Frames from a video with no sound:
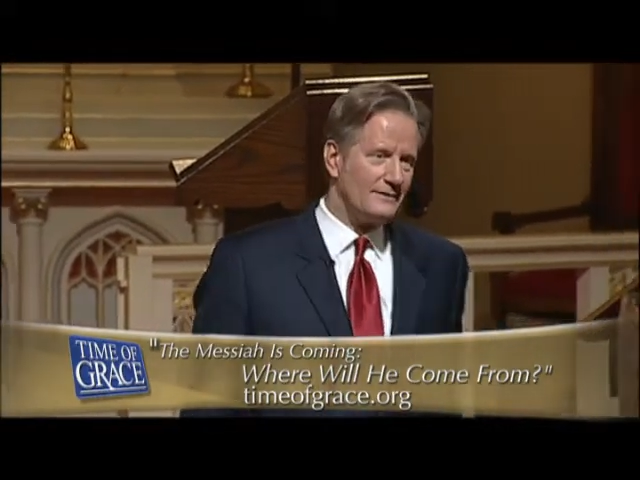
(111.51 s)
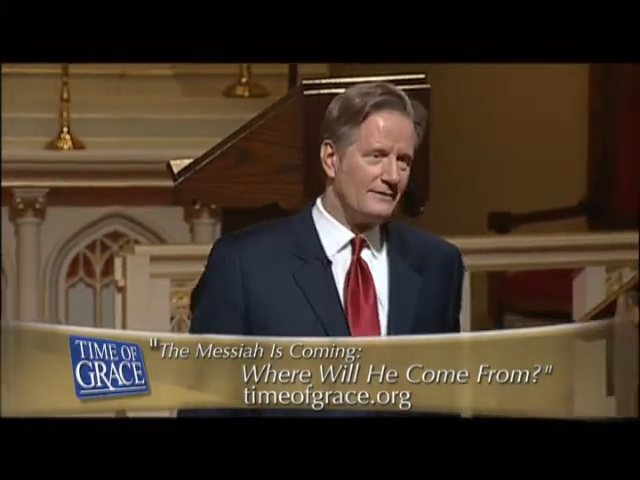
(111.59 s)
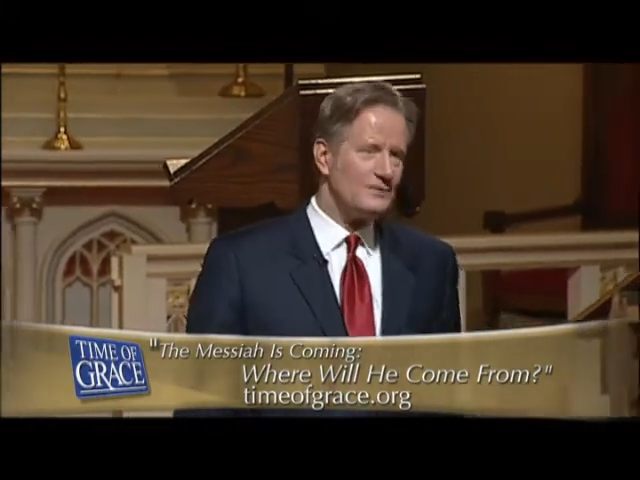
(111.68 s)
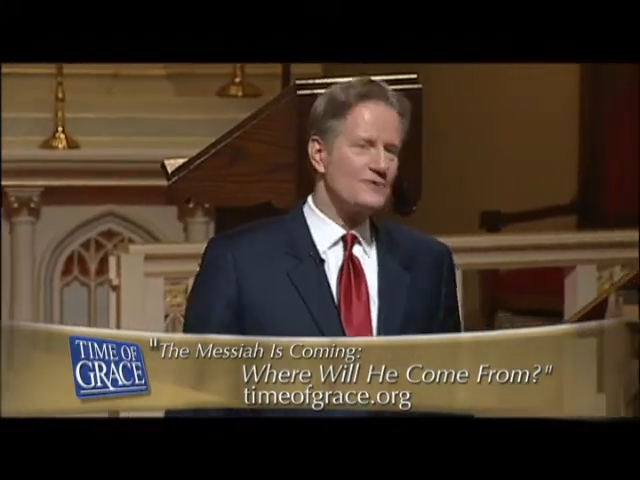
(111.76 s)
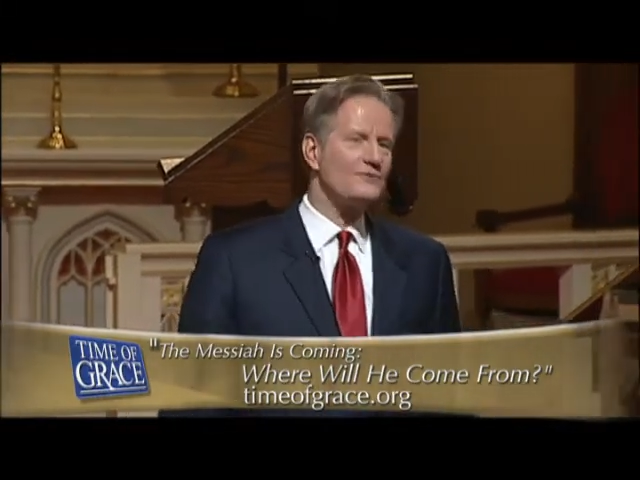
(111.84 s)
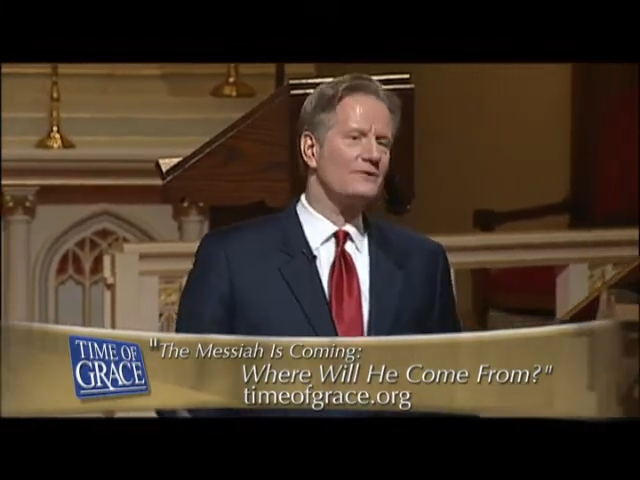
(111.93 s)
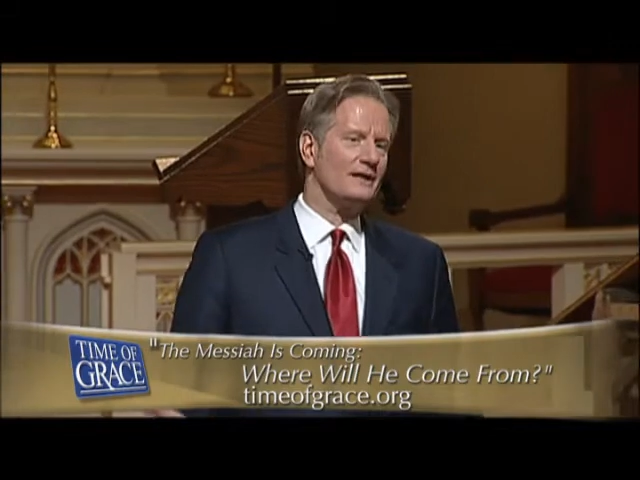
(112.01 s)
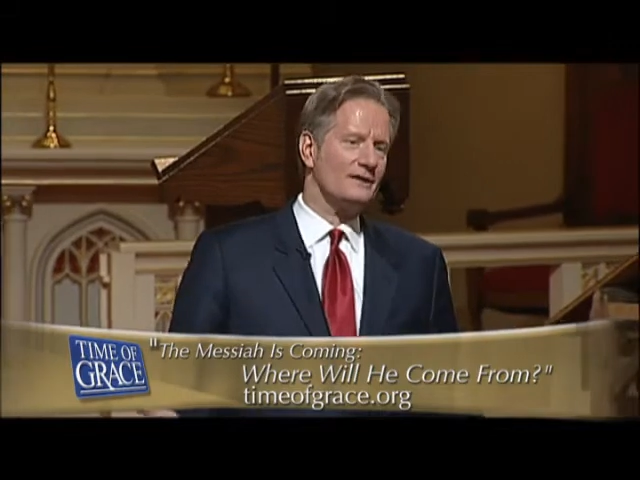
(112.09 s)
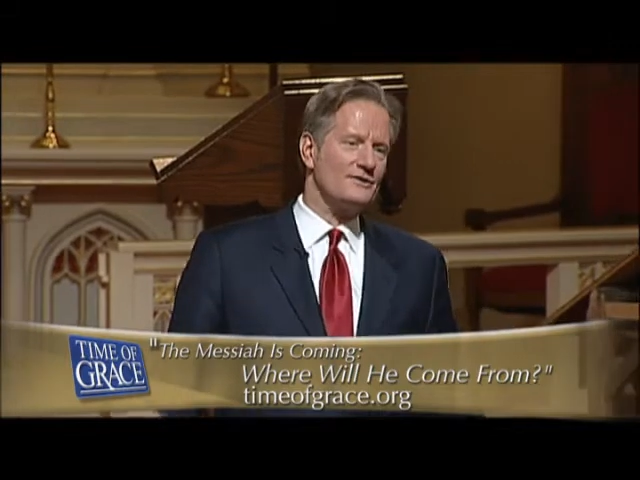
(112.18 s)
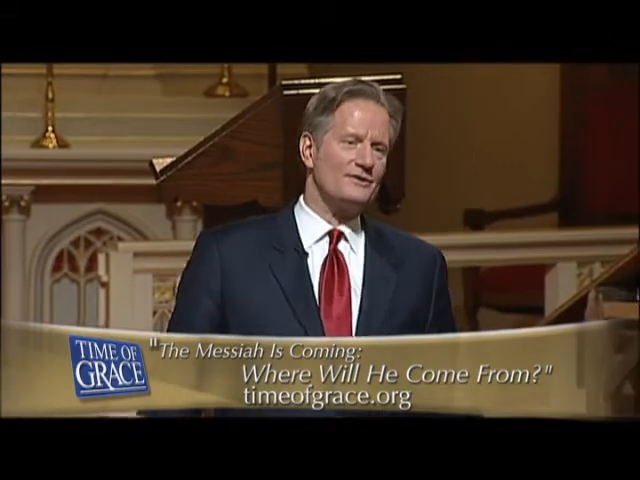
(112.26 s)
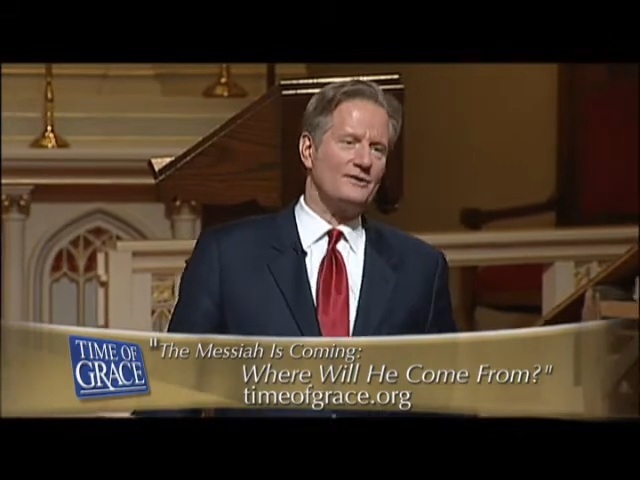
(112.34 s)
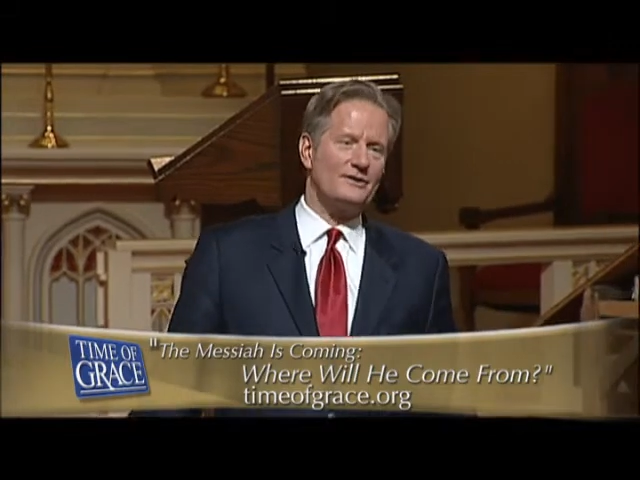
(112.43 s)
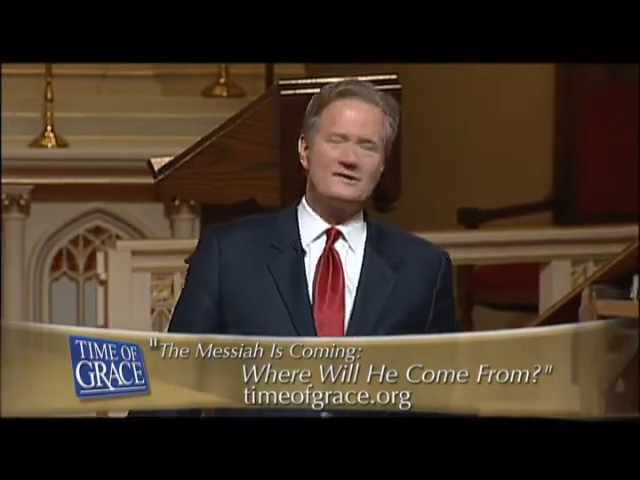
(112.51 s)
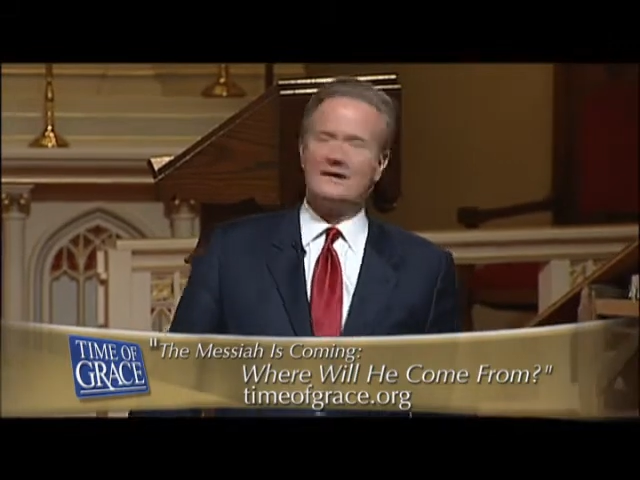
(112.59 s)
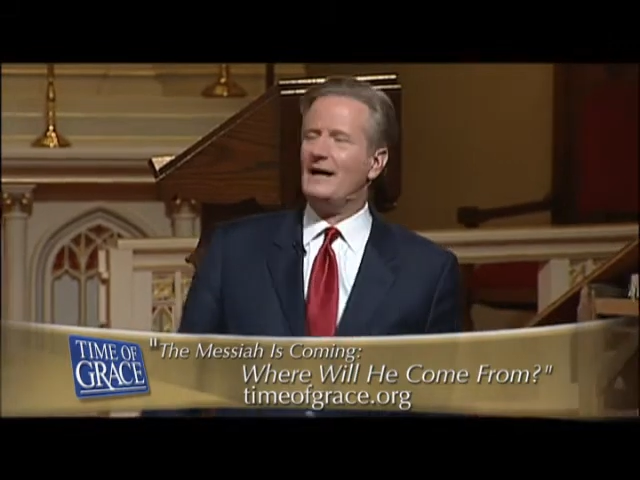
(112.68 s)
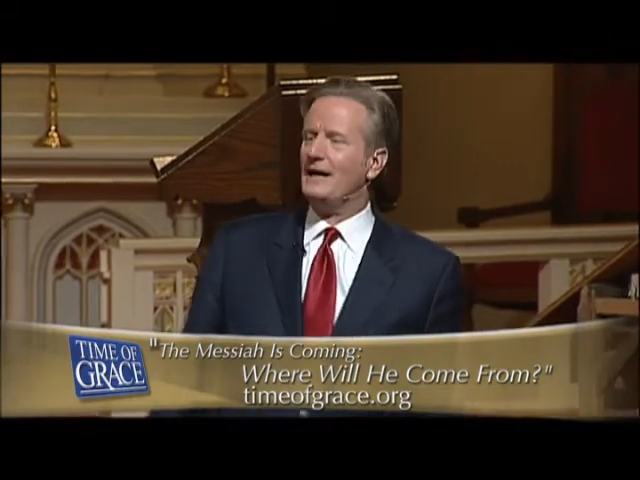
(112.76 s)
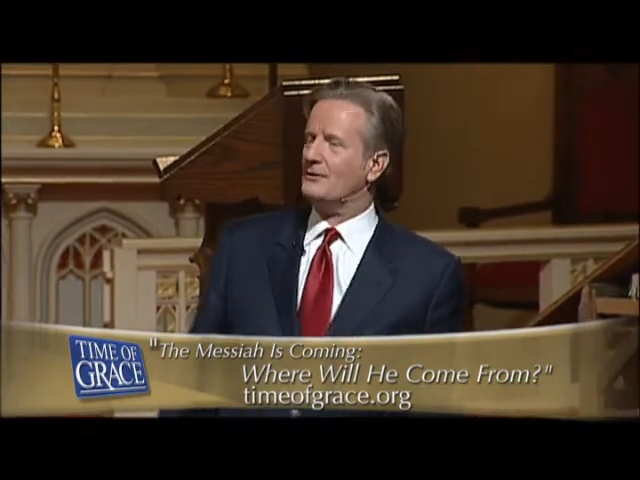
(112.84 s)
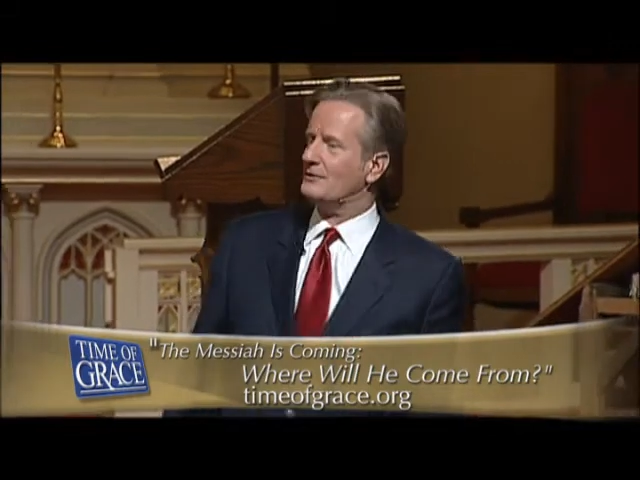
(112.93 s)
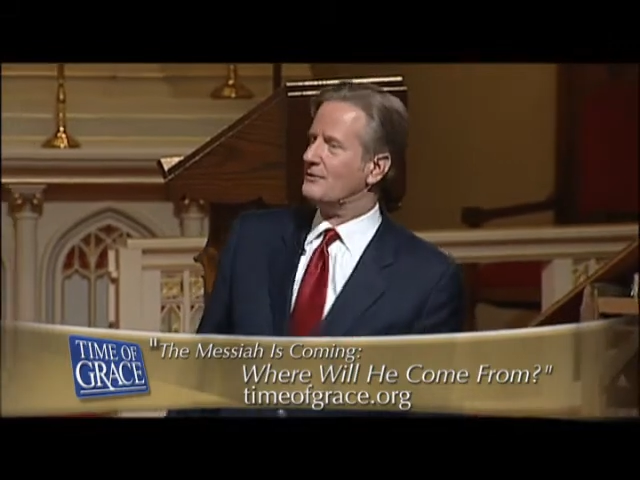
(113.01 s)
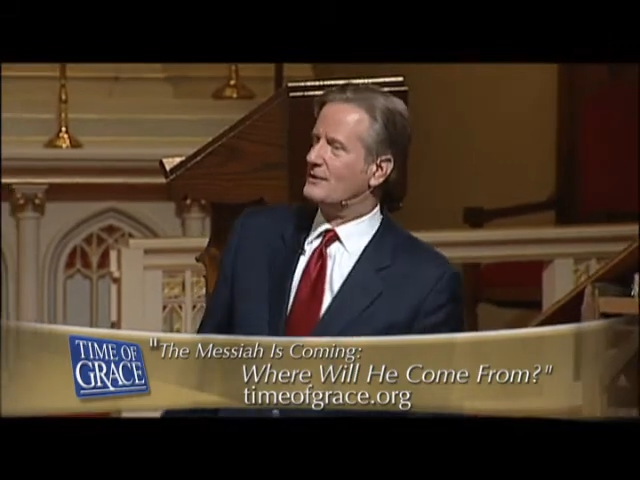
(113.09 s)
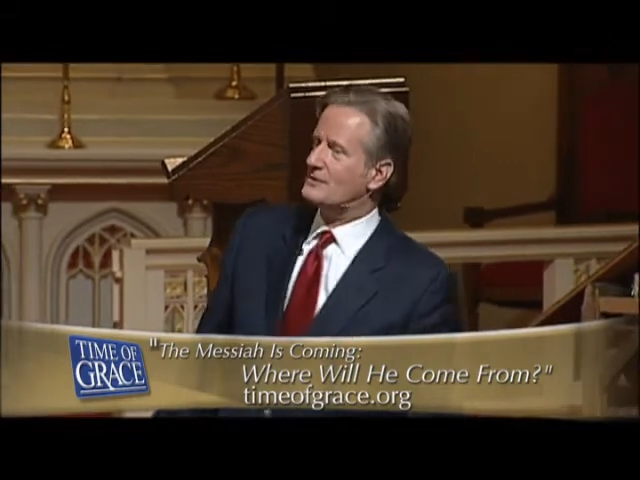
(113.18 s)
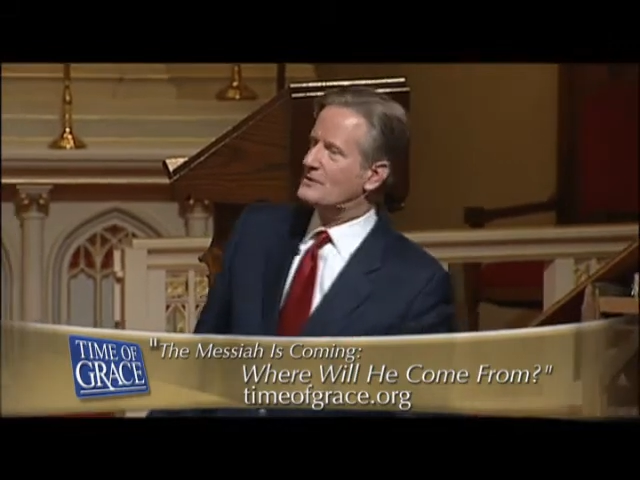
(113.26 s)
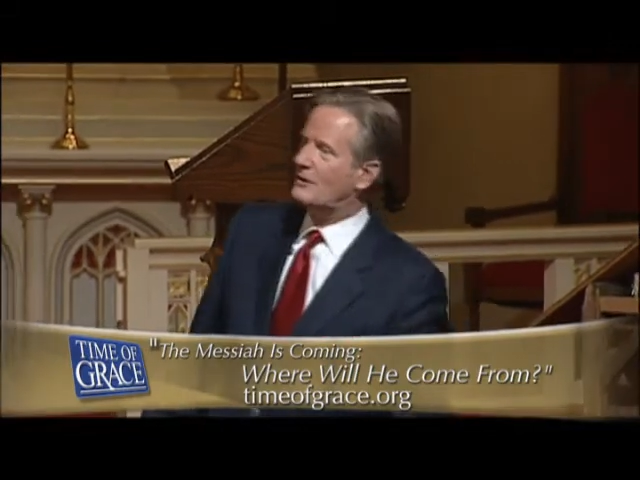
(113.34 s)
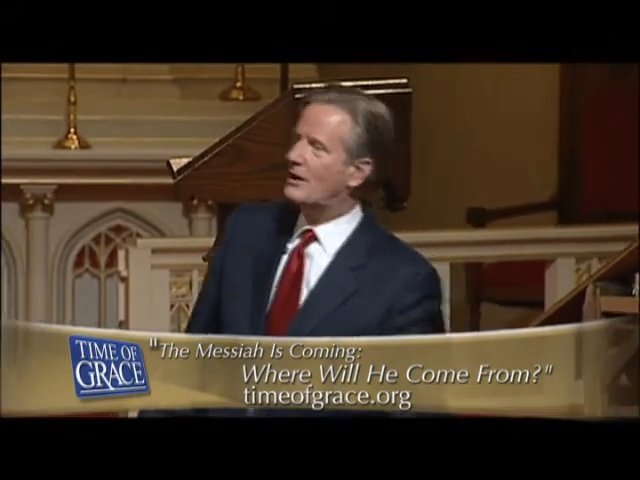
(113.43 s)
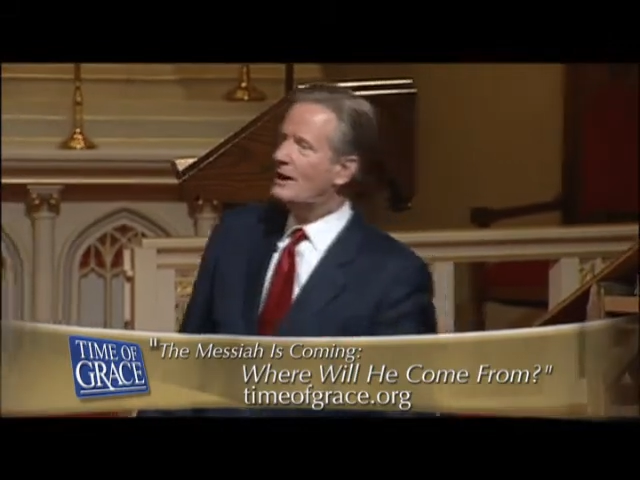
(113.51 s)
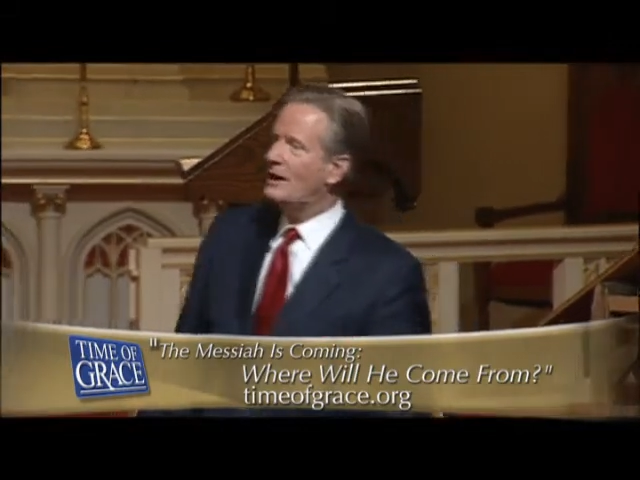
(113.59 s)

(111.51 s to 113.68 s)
Just really seriously, I don't think so.